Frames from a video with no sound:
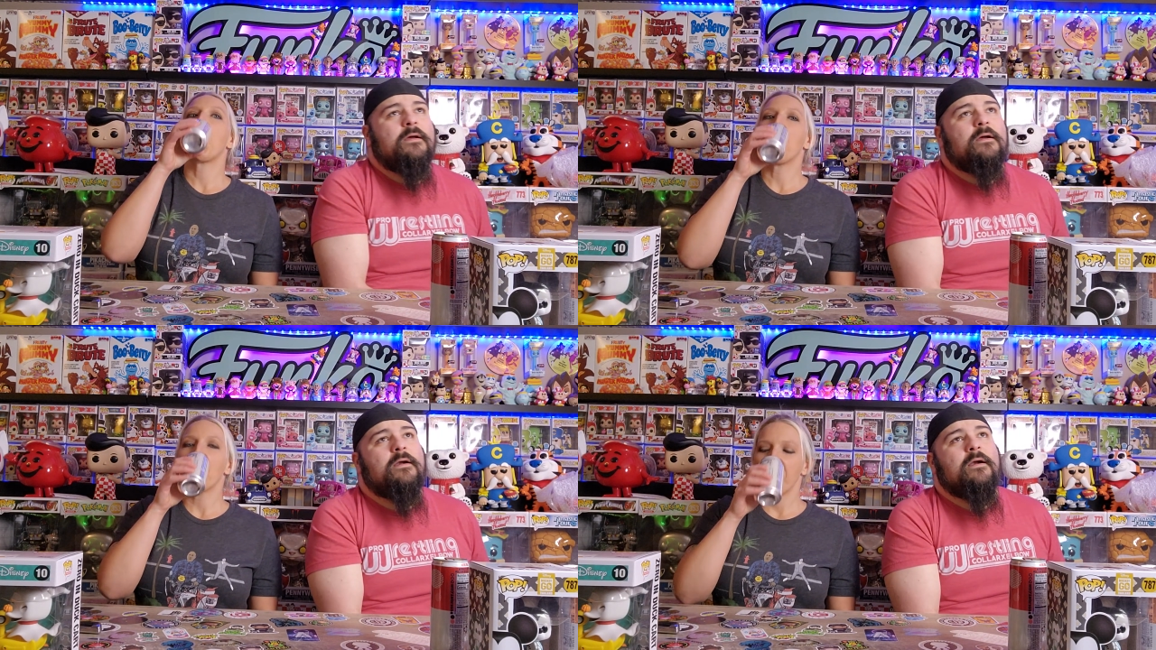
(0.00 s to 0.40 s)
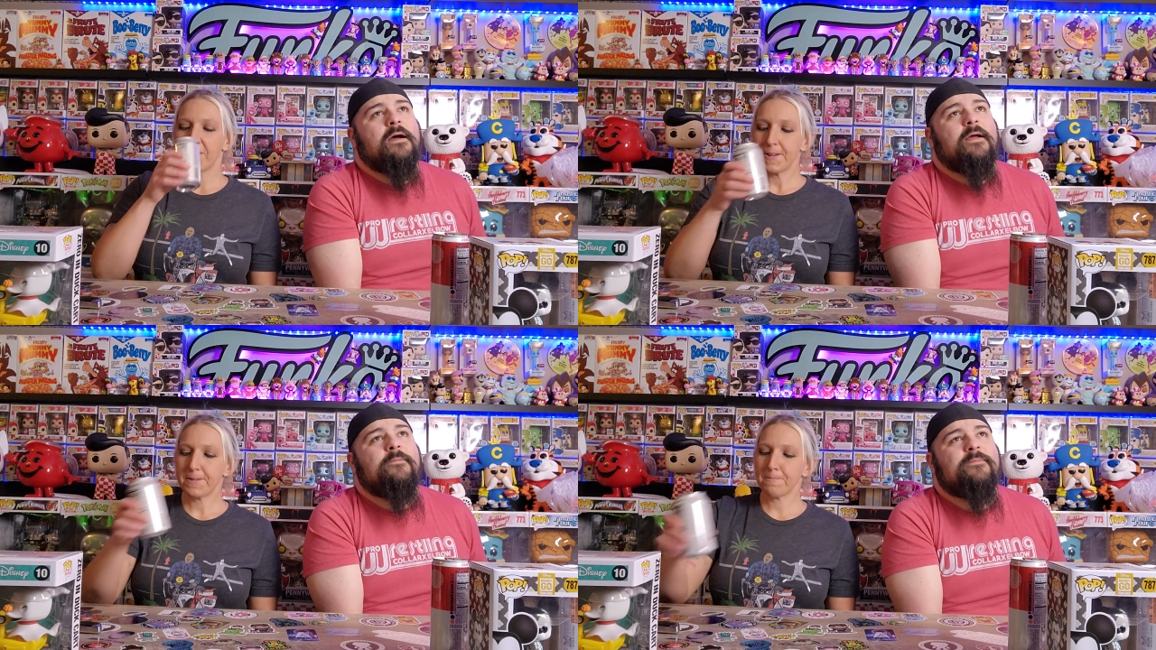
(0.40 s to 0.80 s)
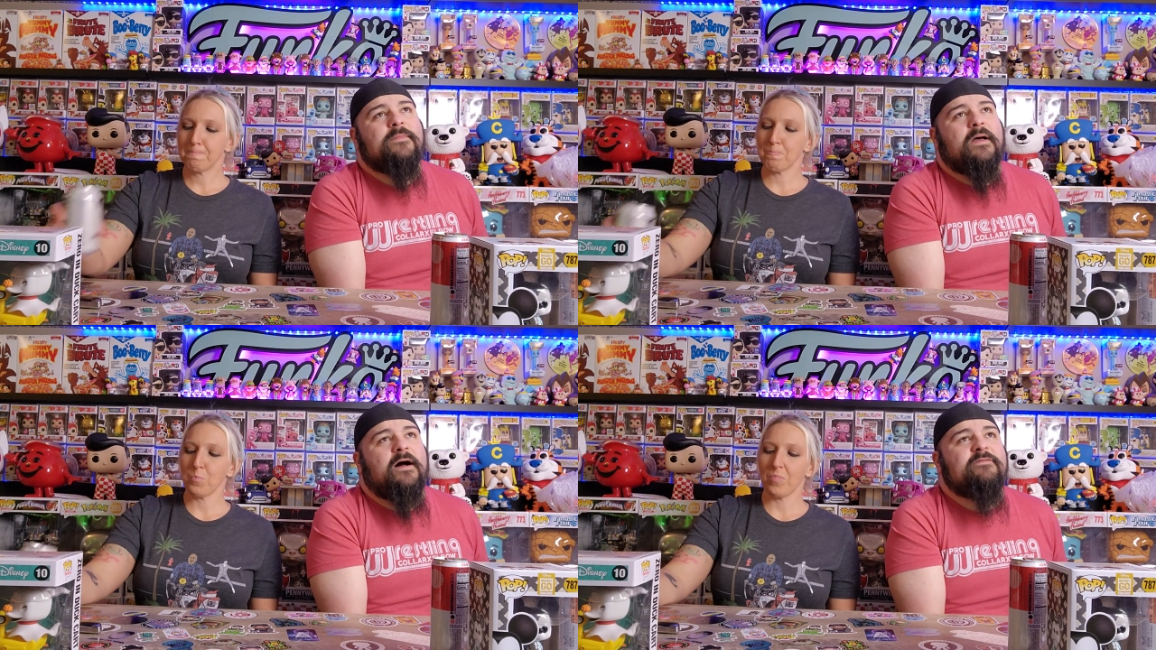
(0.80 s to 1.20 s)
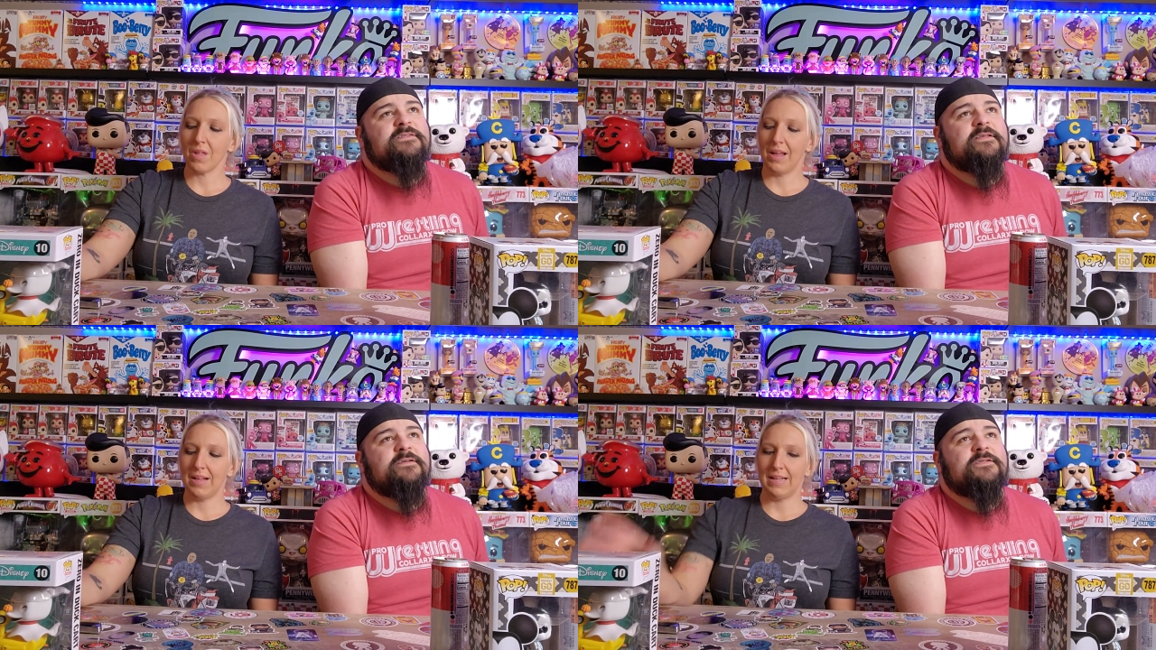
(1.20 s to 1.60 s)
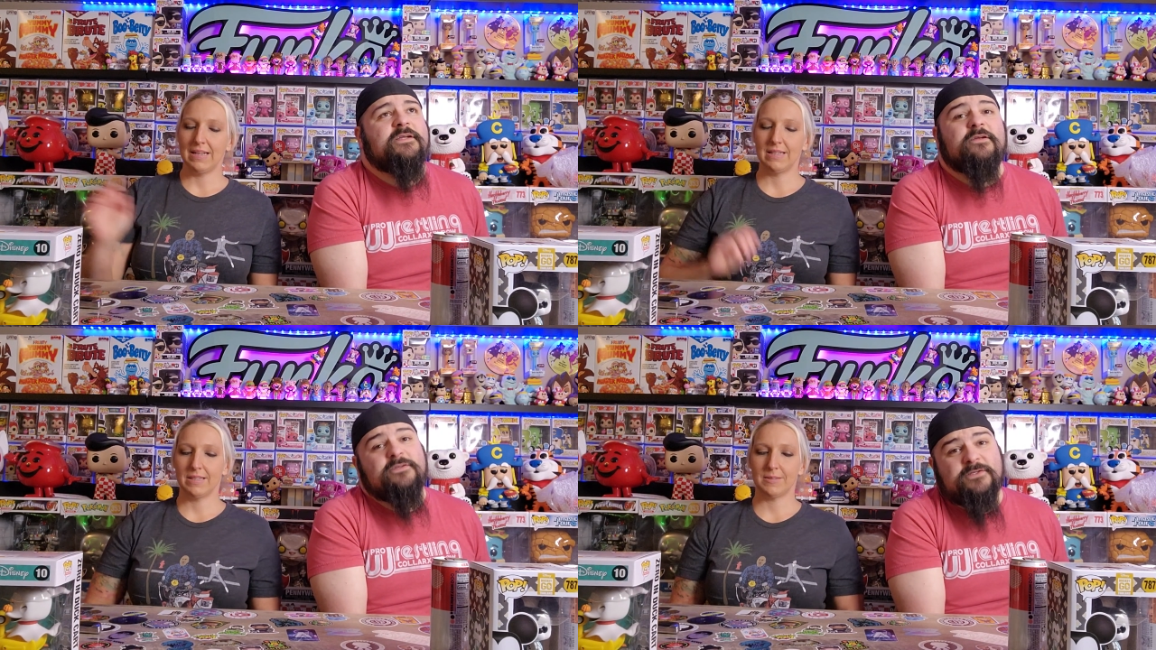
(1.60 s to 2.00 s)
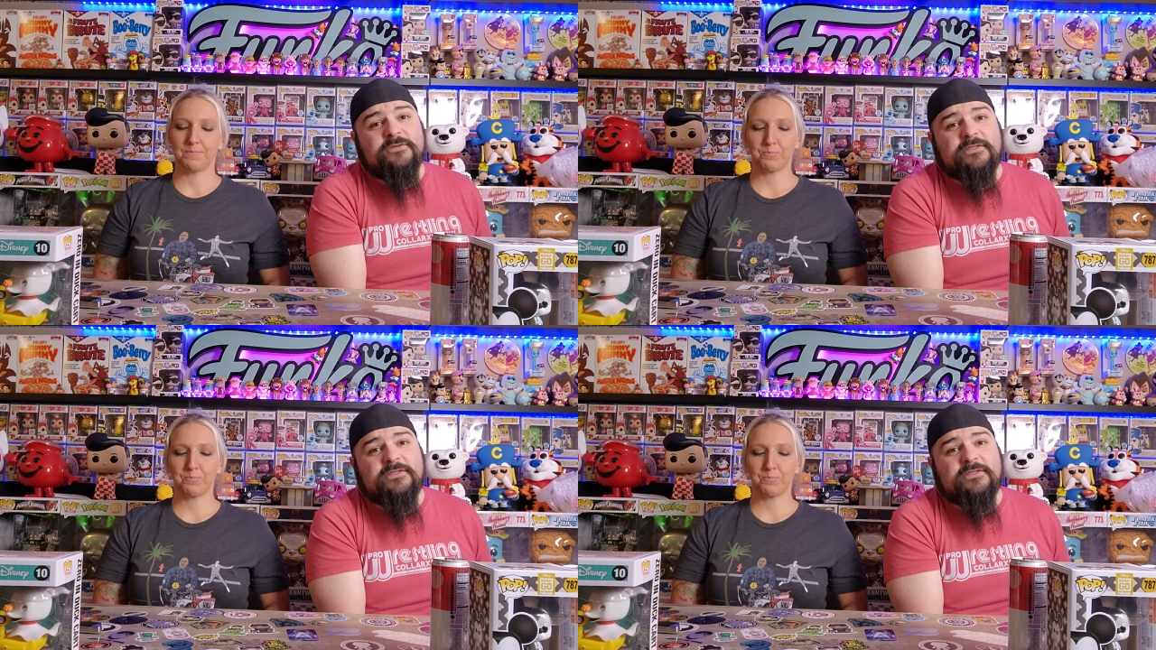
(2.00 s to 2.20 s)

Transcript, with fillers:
Speaker 1: All right. Obviously, there's stickers. Two